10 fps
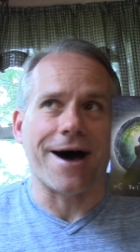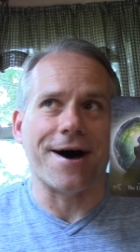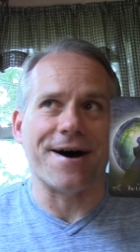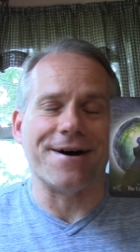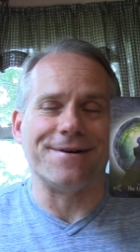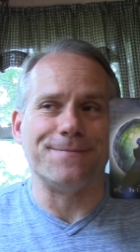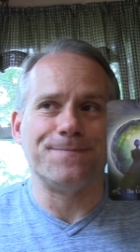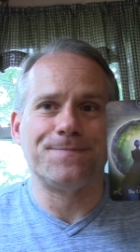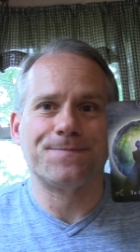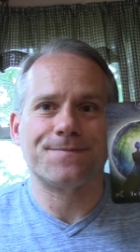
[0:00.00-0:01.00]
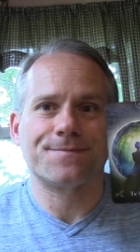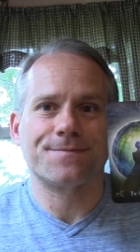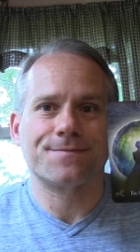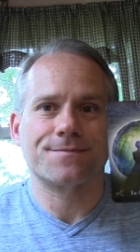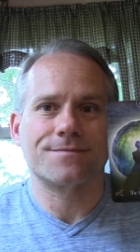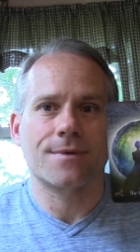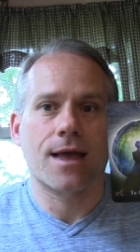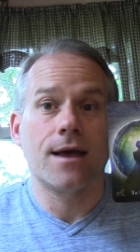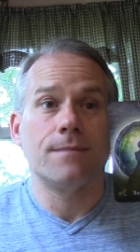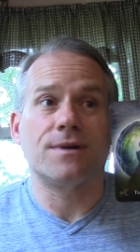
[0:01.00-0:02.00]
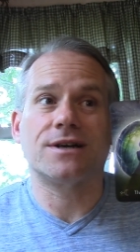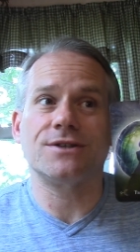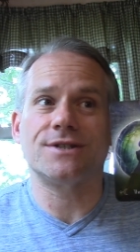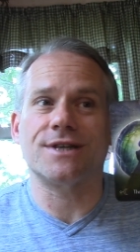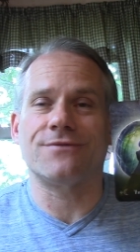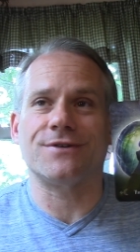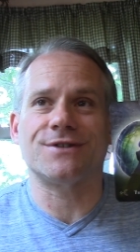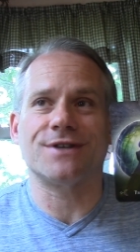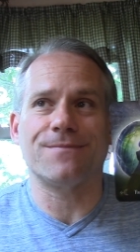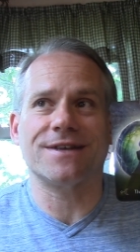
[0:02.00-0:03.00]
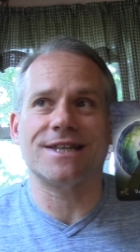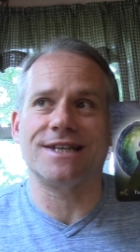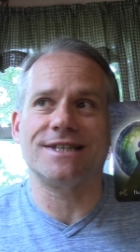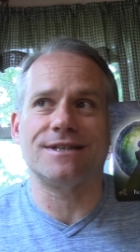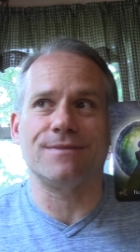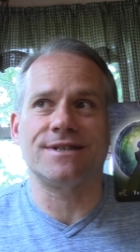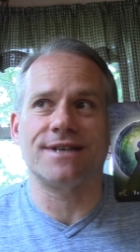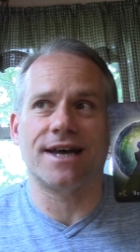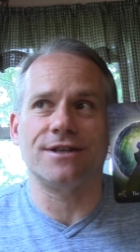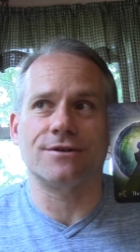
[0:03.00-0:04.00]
Um, because if there's something that needs to be said,